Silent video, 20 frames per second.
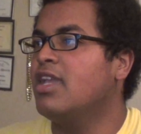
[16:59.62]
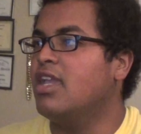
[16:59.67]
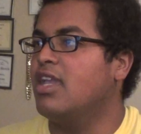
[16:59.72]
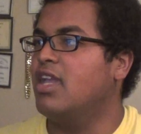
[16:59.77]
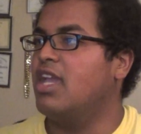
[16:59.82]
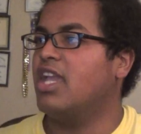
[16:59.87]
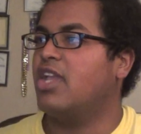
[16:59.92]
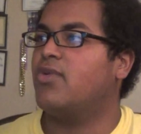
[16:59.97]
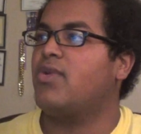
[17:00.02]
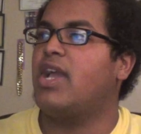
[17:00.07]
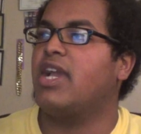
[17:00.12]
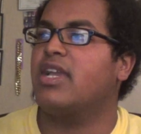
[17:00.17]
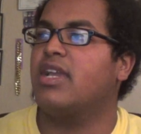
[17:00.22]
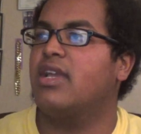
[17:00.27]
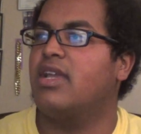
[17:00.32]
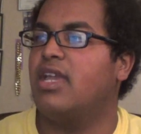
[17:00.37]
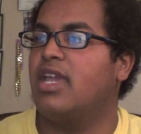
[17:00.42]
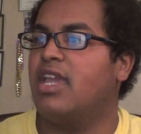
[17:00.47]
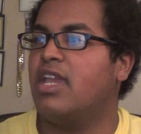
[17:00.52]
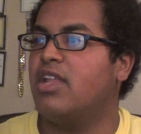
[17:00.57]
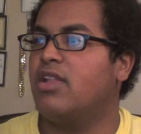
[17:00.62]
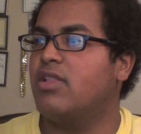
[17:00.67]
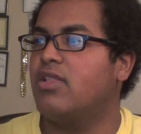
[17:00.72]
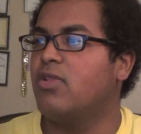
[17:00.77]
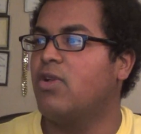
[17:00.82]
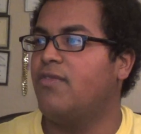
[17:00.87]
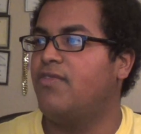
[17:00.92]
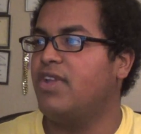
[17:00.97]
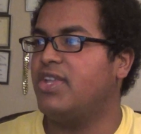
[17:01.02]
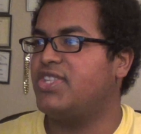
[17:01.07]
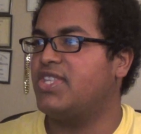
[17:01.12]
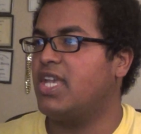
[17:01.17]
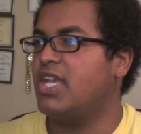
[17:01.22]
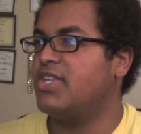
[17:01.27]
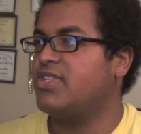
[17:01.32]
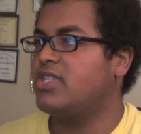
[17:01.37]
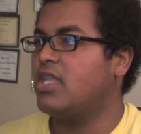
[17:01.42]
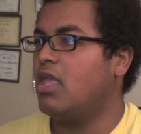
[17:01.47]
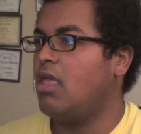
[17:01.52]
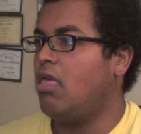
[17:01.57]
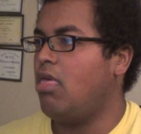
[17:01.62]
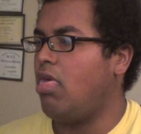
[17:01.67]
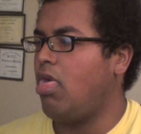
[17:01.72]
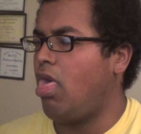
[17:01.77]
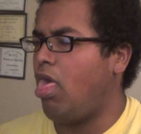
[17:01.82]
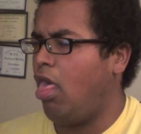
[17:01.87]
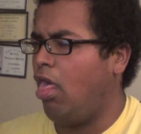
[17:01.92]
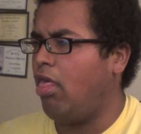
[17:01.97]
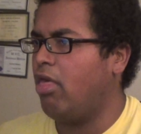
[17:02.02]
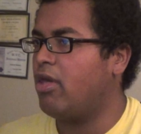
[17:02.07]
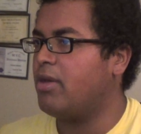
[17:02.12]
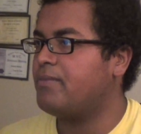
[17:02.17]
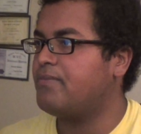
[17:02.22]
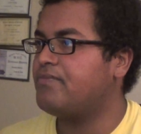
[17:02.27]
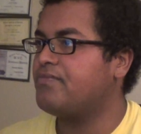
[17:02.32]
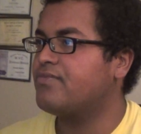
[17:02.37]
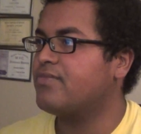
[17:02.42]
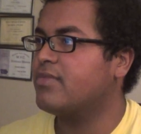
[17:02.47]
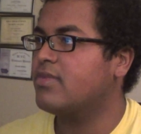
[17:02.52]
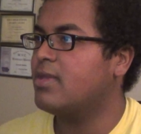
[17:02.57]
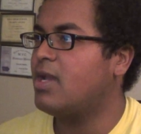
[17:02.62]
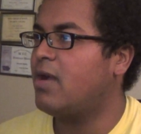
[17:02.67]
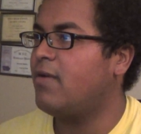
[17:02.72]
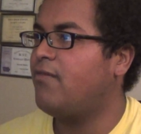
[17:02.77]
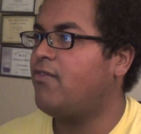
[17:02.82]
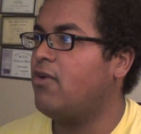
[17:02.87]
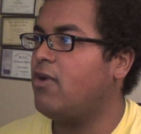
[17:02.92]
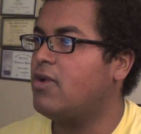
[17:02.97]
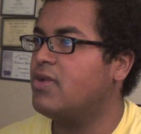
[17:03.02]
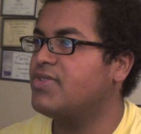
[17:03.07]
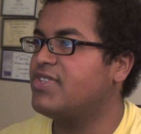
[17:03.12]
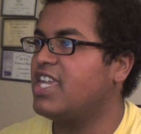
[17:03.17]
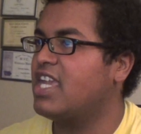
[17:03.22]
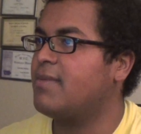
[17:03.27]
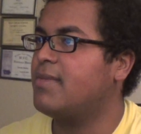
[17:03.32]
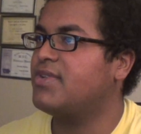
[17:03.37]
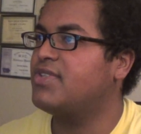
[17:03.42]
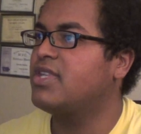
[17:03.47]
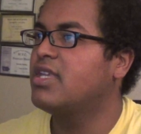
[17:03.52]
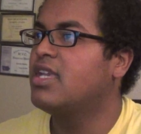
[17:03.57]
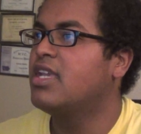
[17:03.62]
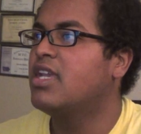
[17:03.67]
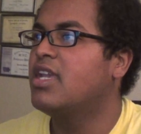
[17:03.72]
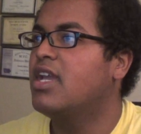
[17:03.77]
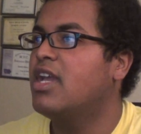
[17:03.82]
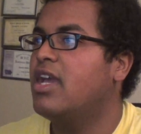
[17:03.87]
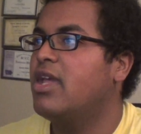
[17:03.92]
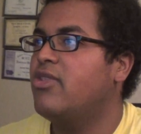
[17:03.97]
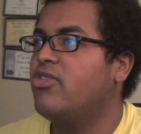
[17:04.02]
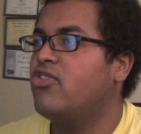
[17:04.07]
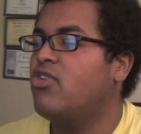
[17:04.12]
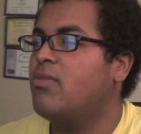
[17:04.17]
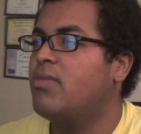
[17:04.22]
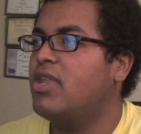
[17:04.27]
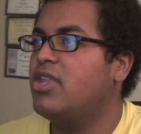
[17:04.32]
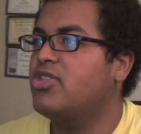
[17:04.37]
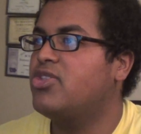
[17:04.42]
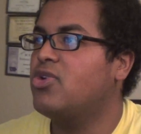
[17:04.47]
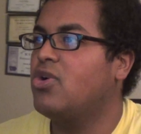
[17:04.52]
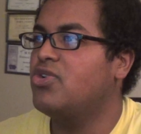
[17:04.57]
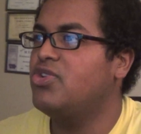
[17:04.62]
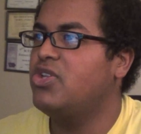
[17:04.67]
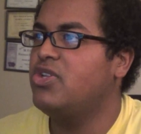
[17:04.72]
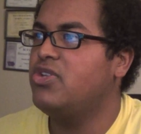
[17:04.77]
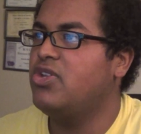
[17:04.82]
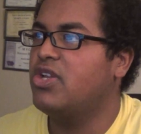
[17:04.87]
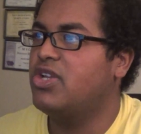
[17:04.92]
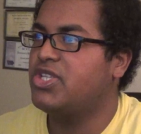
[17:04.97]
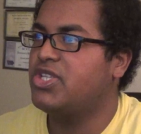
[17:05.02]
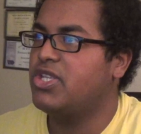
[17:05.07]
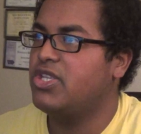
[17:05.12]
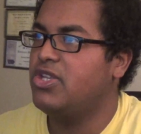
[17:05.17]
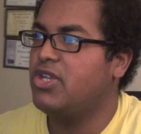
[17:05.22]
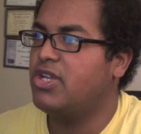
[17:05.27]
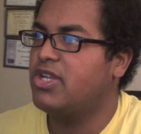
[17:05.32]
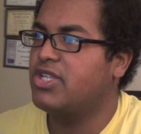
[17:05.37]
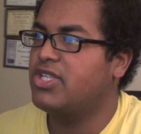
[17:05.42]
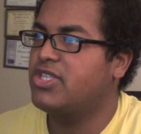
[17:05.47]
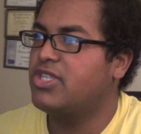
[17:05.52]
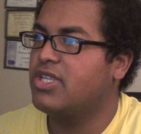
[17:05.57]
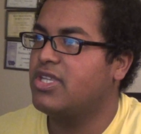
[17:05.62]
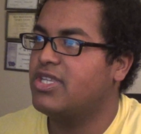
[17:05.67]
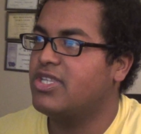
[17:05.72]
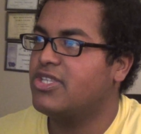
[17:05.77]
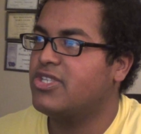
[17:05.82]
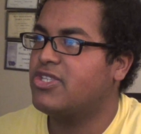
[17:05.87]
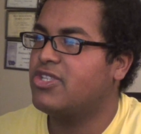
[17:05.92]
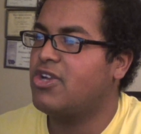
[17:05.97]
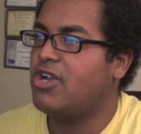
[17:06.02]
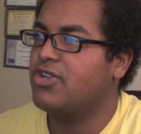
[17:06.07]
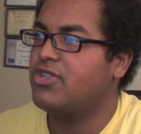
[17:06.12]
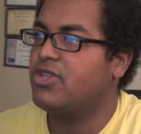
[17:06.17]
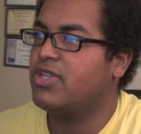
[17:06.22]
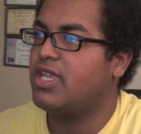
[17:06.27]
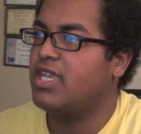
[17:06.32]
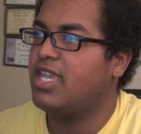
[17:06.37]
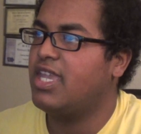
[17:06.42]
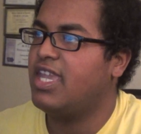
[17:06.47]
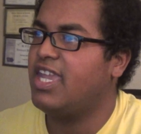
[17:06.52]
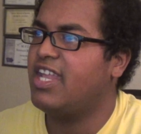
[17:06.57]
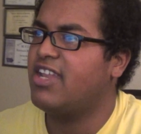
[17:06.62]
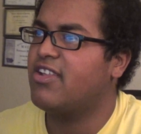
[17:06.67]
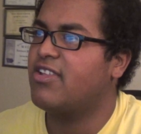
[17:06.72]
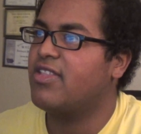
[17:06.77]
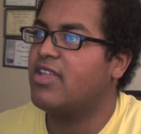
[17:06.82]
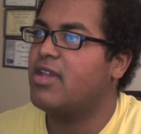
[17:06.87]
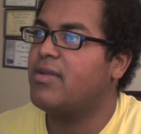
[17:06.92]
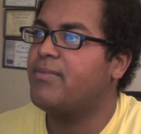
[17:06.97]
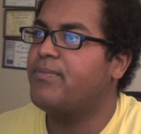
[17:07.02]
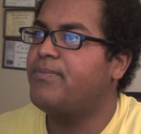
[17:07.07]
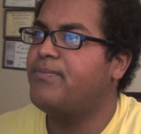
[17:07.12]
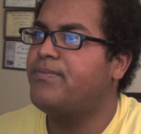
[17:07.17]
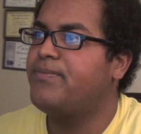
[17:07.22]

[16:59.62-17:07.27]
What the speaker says: And Luffy says, I'm full, damn it. Nobody told you you could start to eating them.